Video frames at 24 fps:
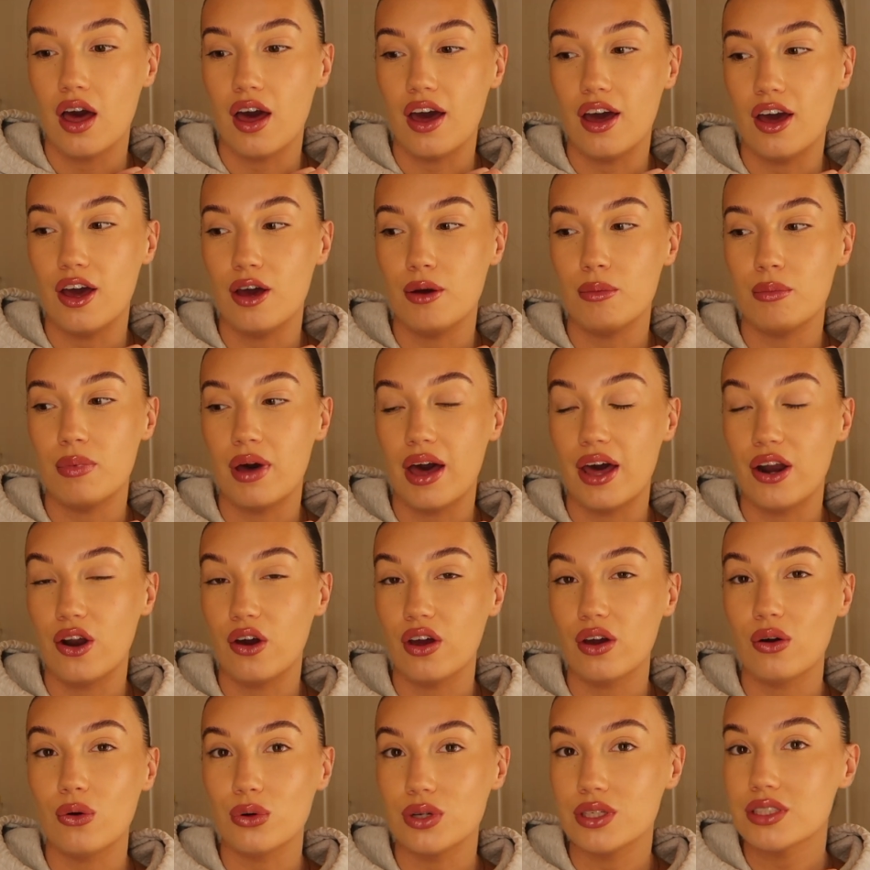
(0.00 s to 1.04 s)
Um, and
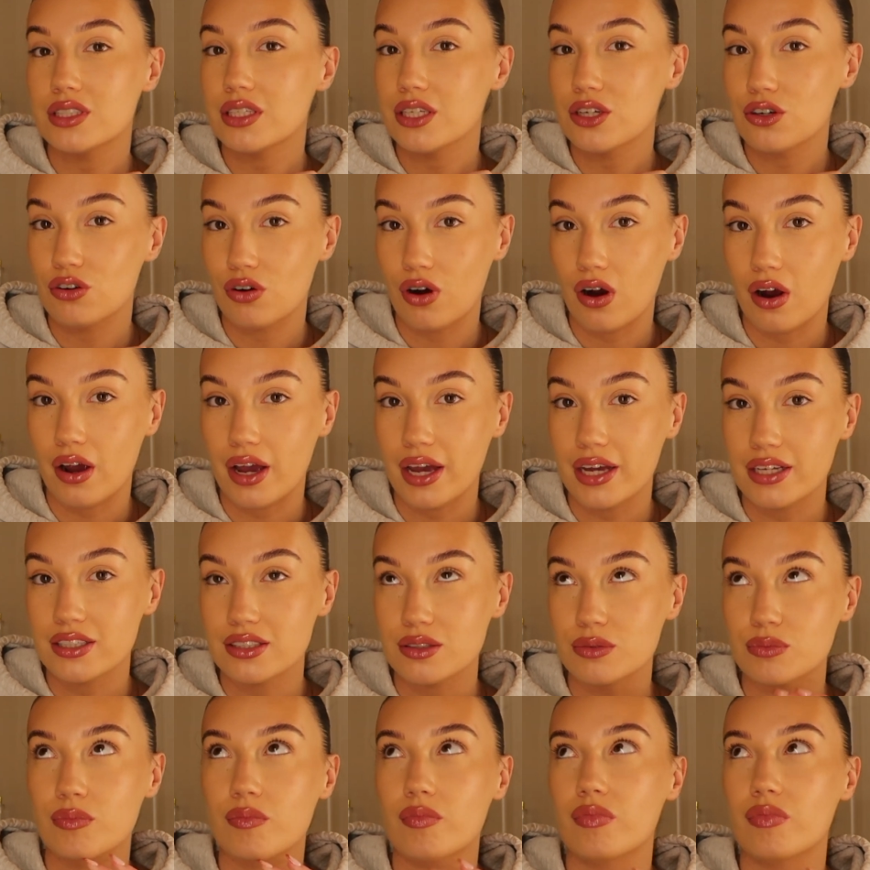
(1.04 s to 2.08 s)
I honestly cried